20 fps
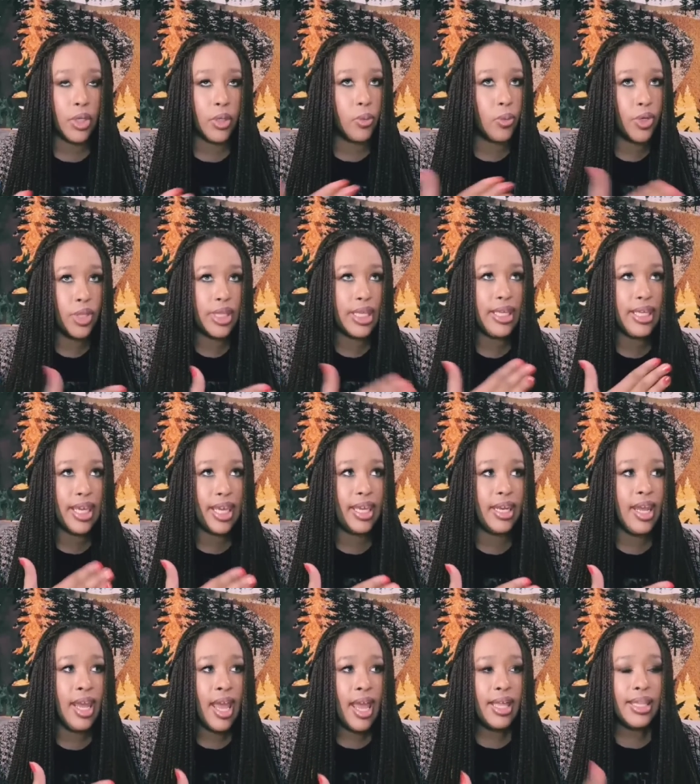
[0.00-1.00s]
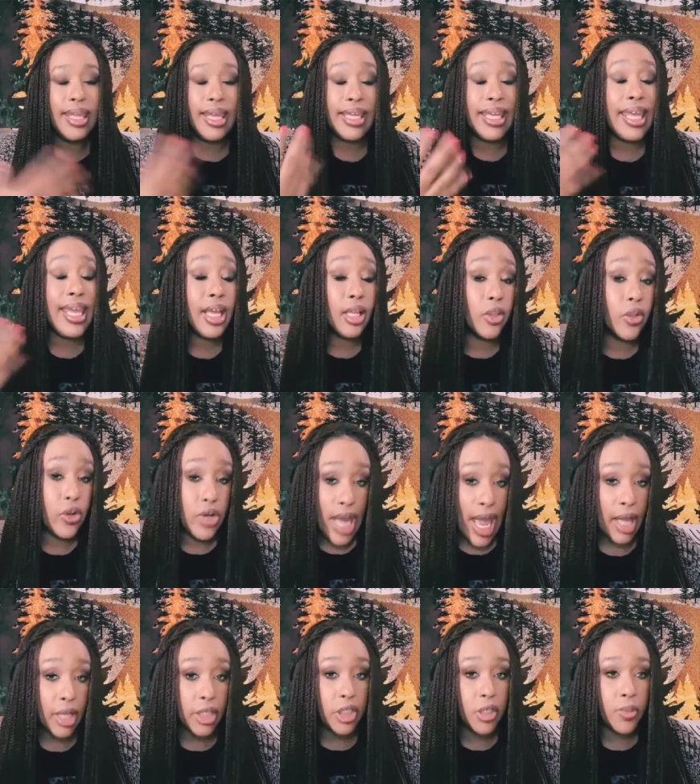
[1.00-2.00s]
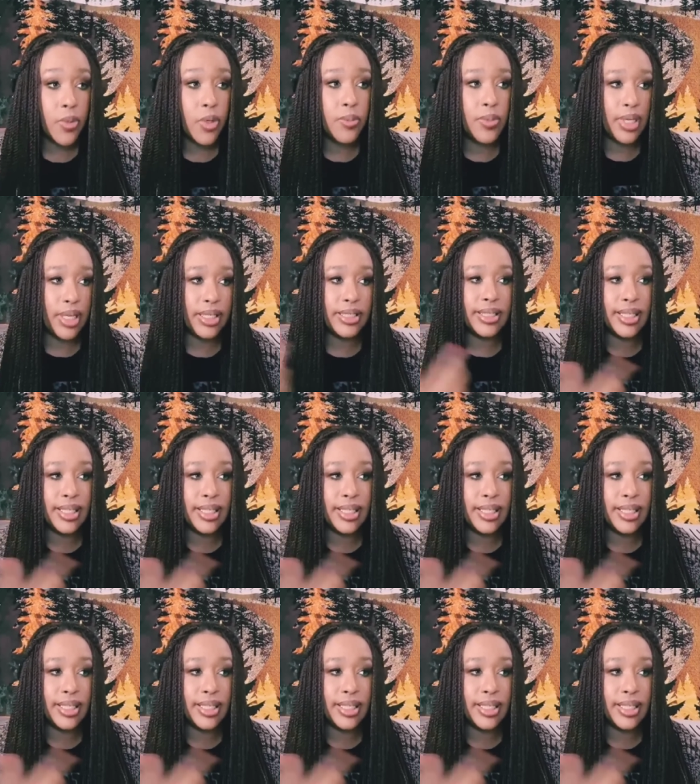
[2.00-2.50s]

we're thinking they can't learn algebra because